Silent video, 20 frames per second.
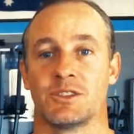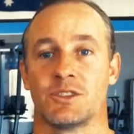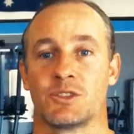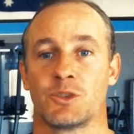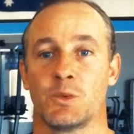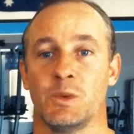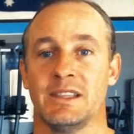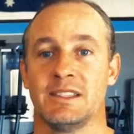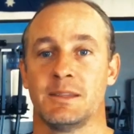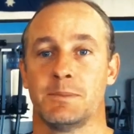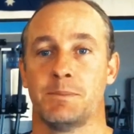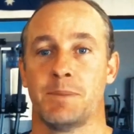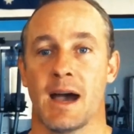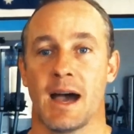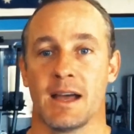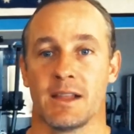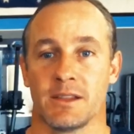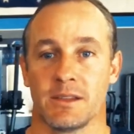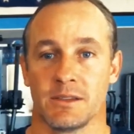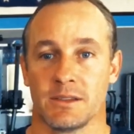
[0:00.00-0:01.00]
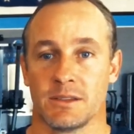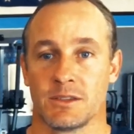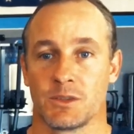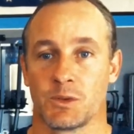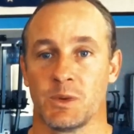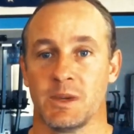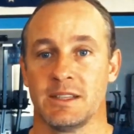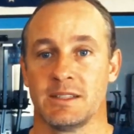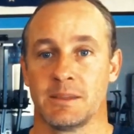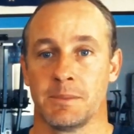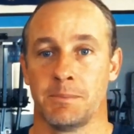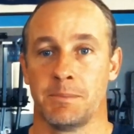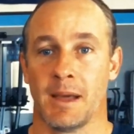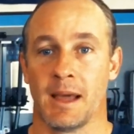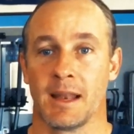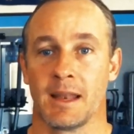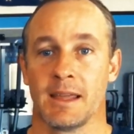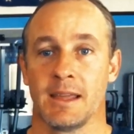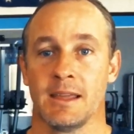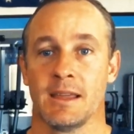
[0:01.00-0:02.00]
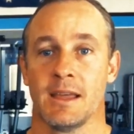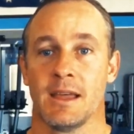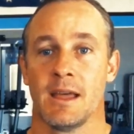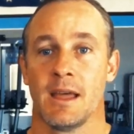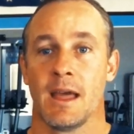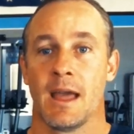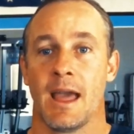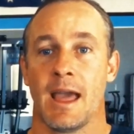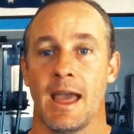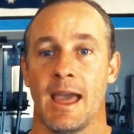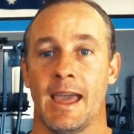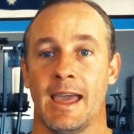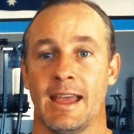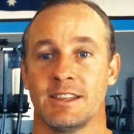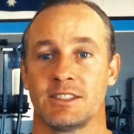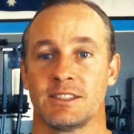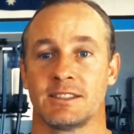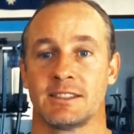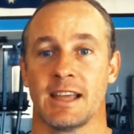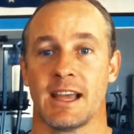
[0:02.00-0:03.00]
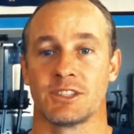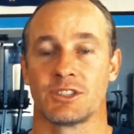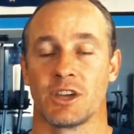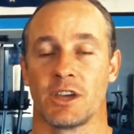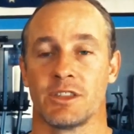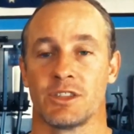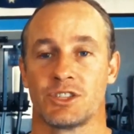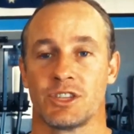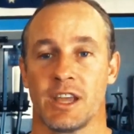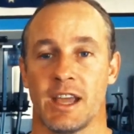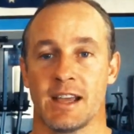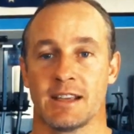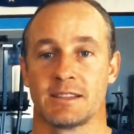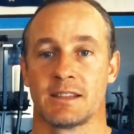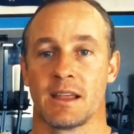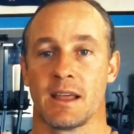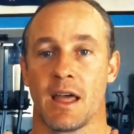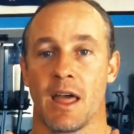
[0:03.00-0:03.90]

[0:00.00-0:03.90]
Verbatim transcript: So squeeze the butt, squeeze the belly, hands just outside the chest.